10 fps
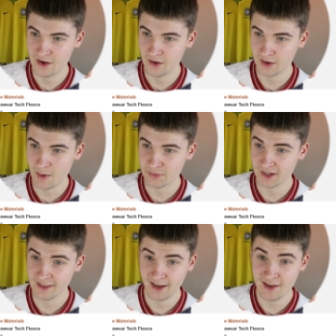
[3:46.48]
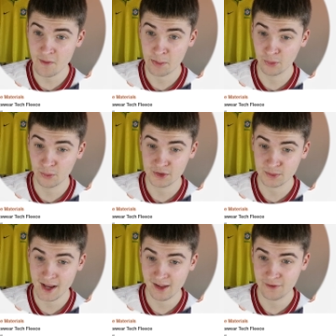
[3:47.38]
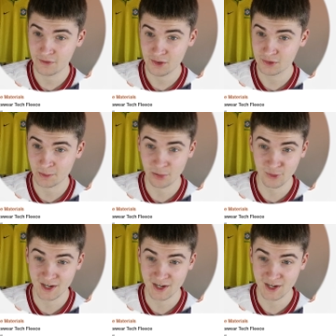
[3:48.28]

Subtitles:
Nike website, the Liverpool as well, if you support